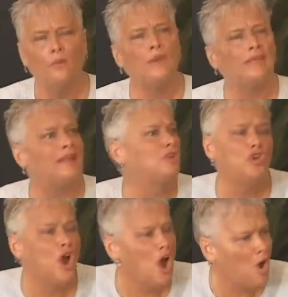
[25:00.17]
We think,
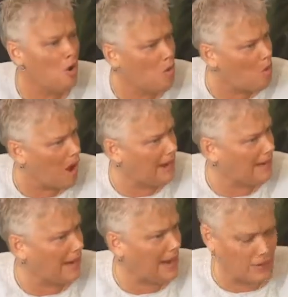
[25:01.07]
no, I
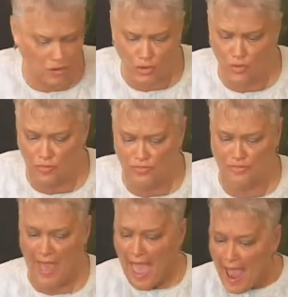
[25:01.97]
can't do
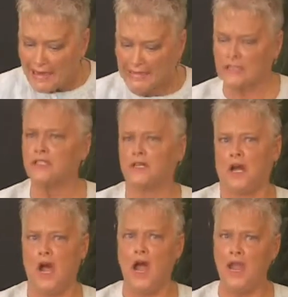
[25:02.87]
that.
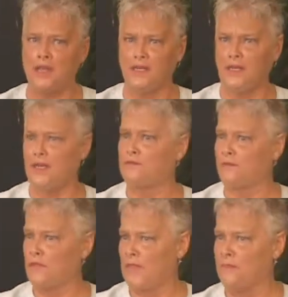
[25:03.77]
I need
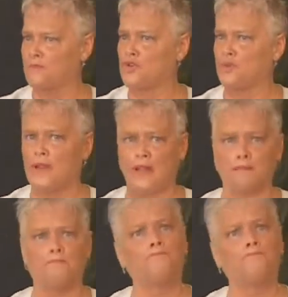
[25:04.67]
for them to get